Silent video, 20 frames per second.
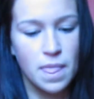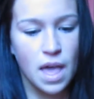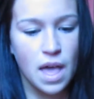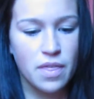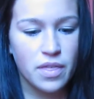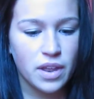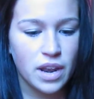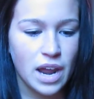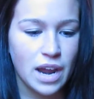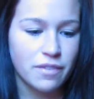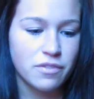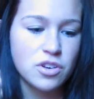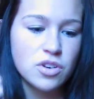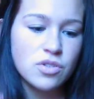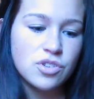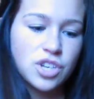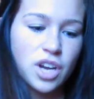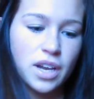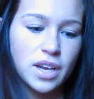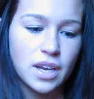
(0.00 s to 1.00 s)
And then after
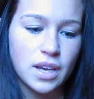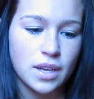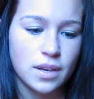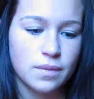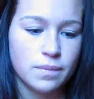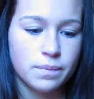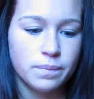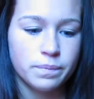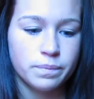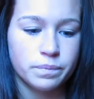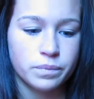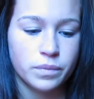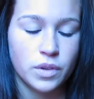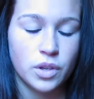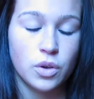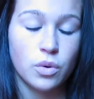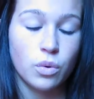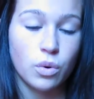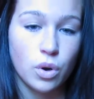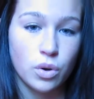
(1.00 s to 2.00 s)
you check in,
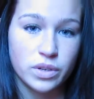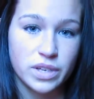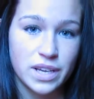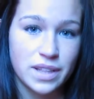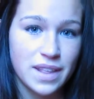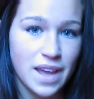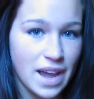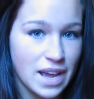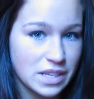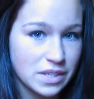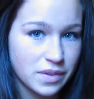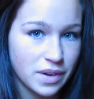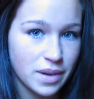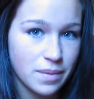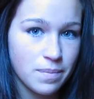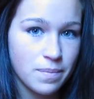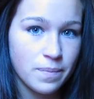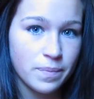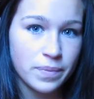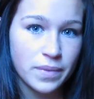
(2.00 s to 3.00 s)
you'll go take the
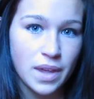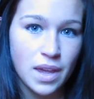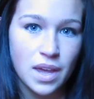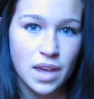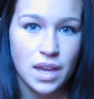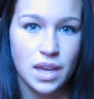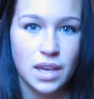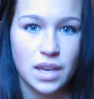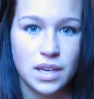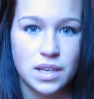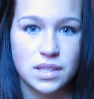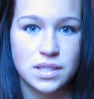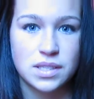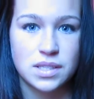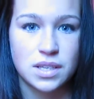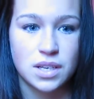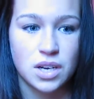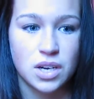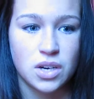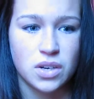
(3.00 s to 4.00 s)
ASVAB.
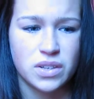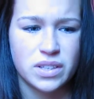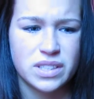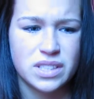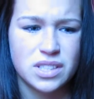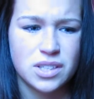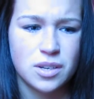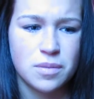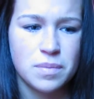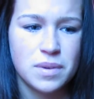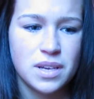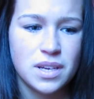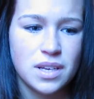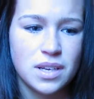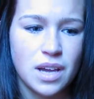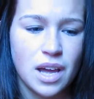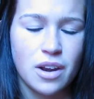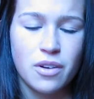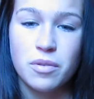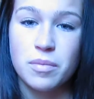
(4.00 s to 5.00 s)
It's, you know, it took
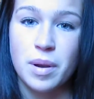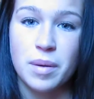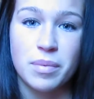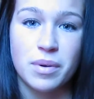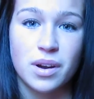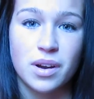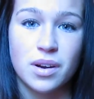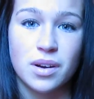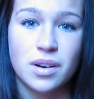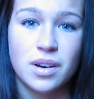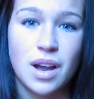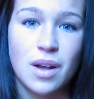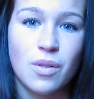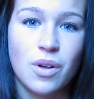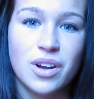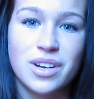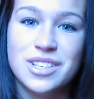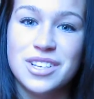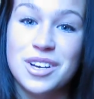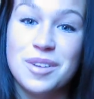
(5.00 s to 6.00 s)
me, I don't remember how
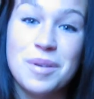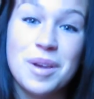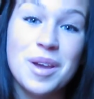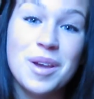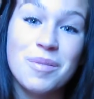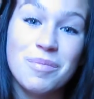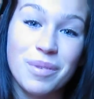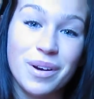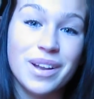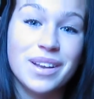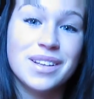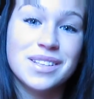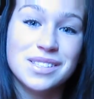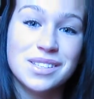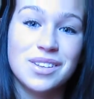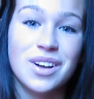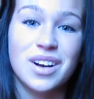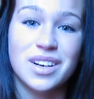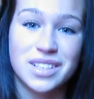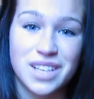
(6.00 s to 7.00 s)
long it took me, but it's
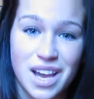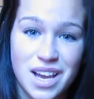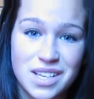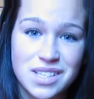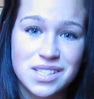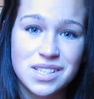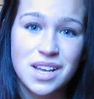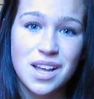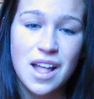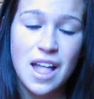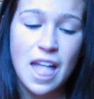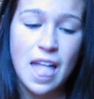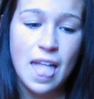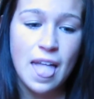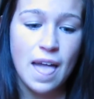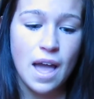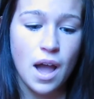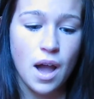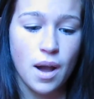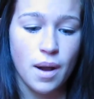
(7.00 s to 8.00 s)
a long test.
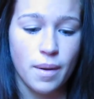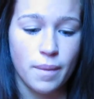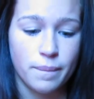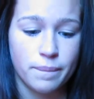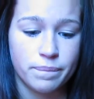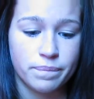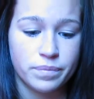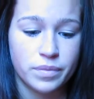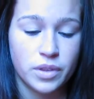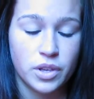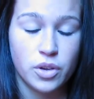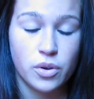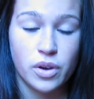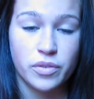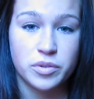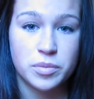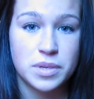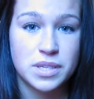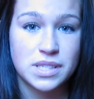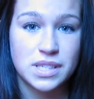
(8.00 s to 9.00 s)
You
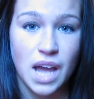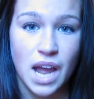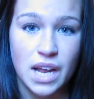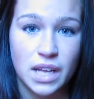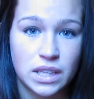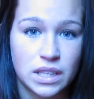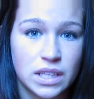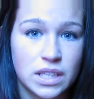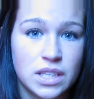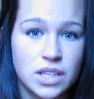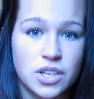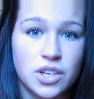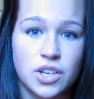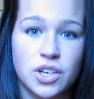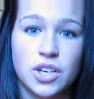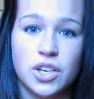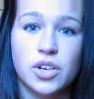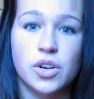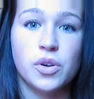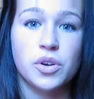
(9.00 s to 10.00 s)
have to be silent.
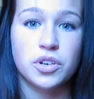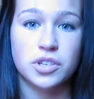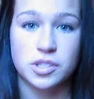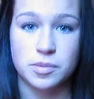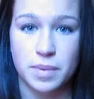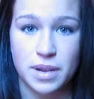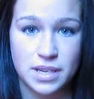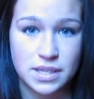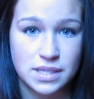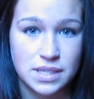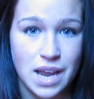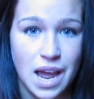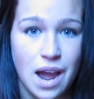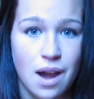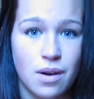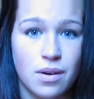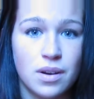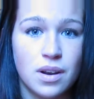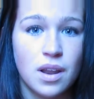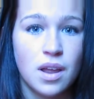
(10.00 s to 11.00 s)
You're spaced
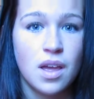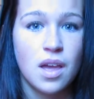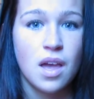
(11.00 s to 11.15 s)
out.